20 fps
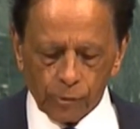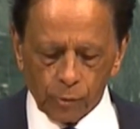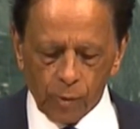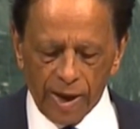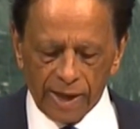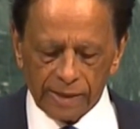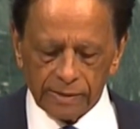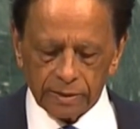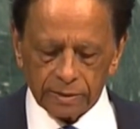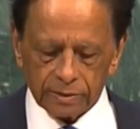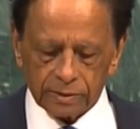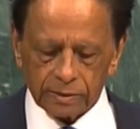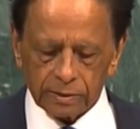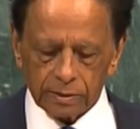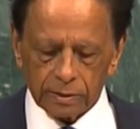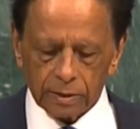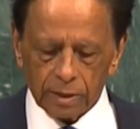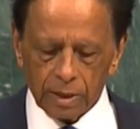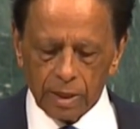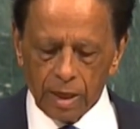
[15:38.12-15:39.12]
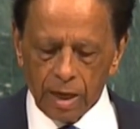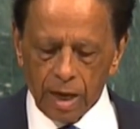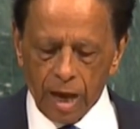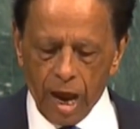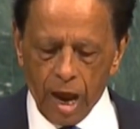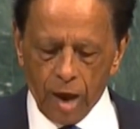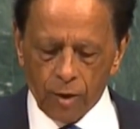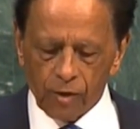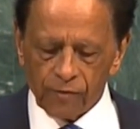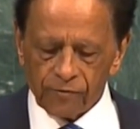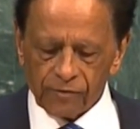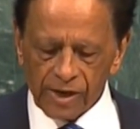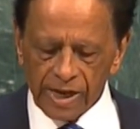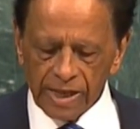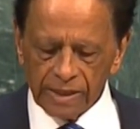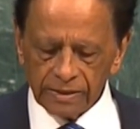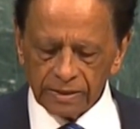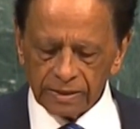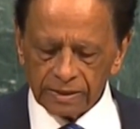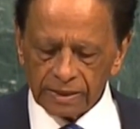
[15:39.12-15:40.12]
Likewise,
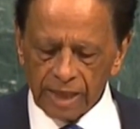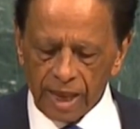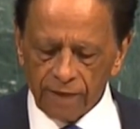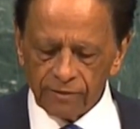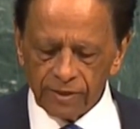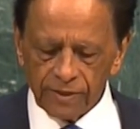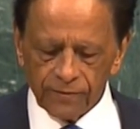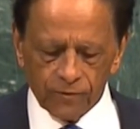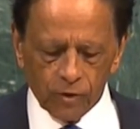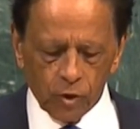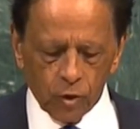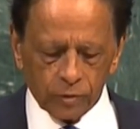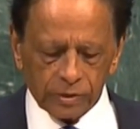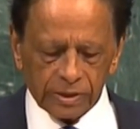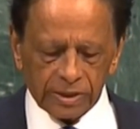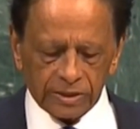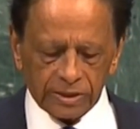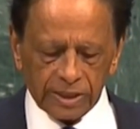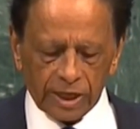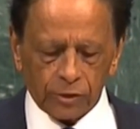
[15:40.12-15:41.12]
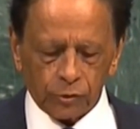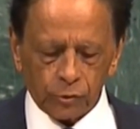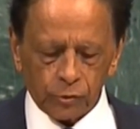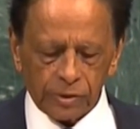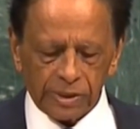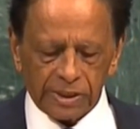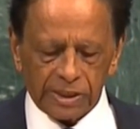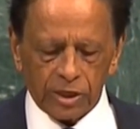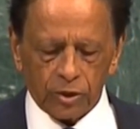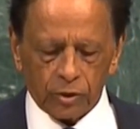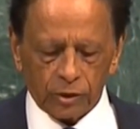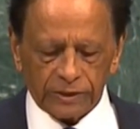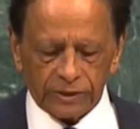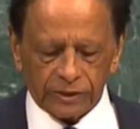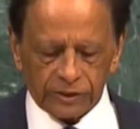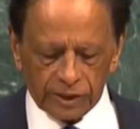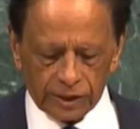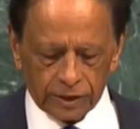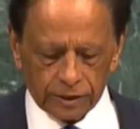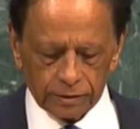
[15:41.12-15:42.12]
our friends have invoked security
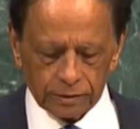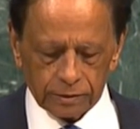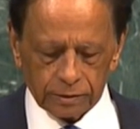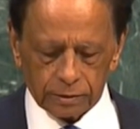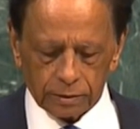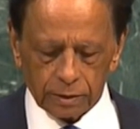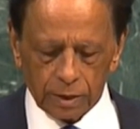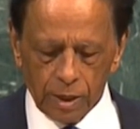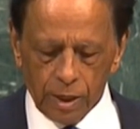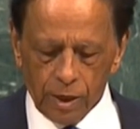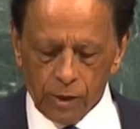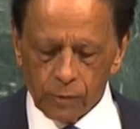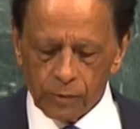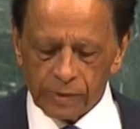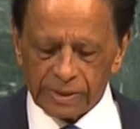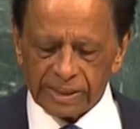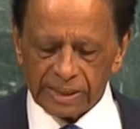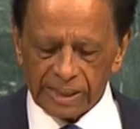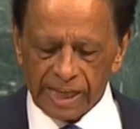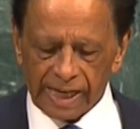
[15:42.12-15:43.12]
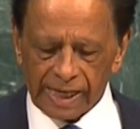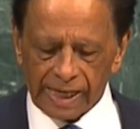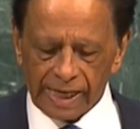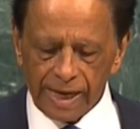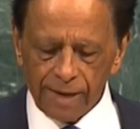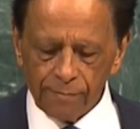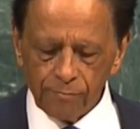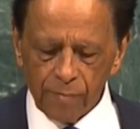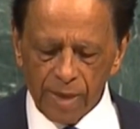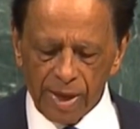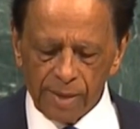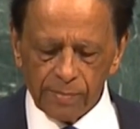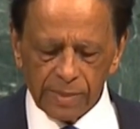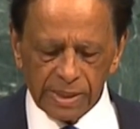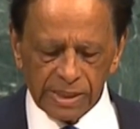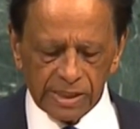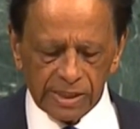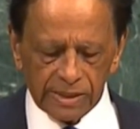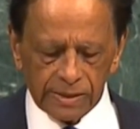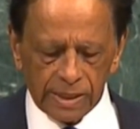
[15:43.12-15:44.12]
concerns, which they claim
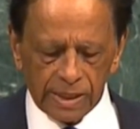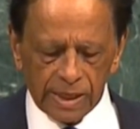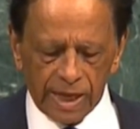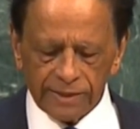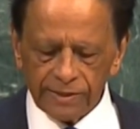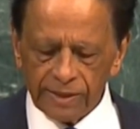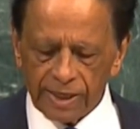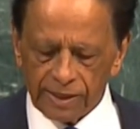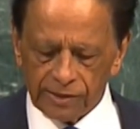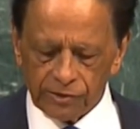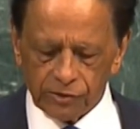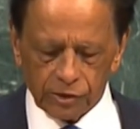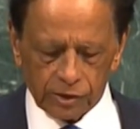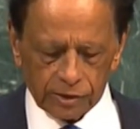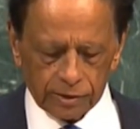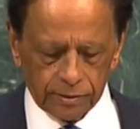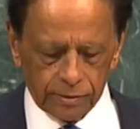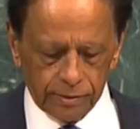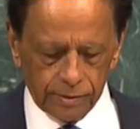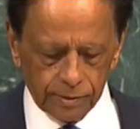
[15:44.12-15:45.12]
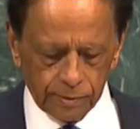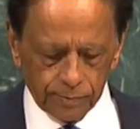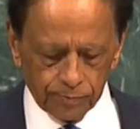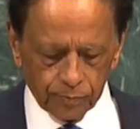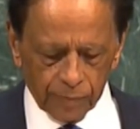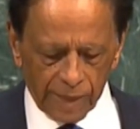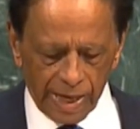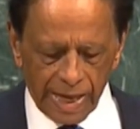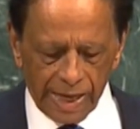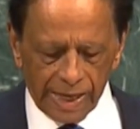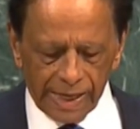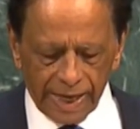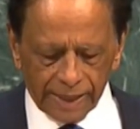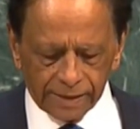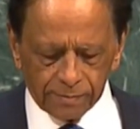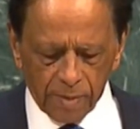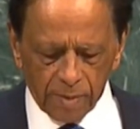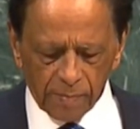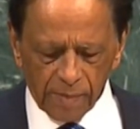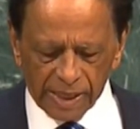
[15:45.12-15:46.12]
may be endangered.
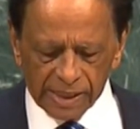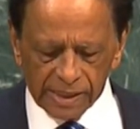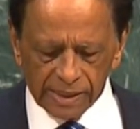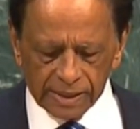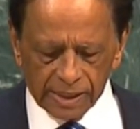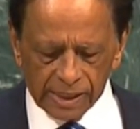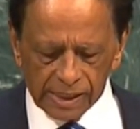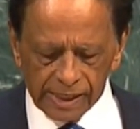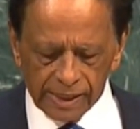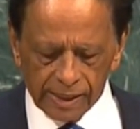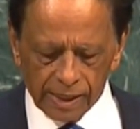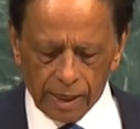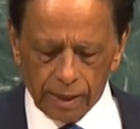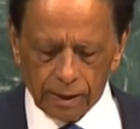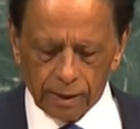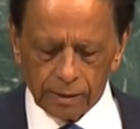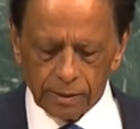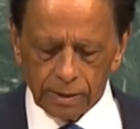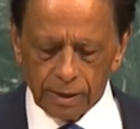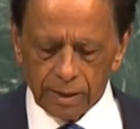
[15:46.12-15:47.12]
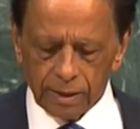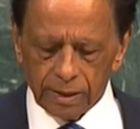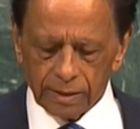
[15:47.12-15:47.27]
Let me make it clear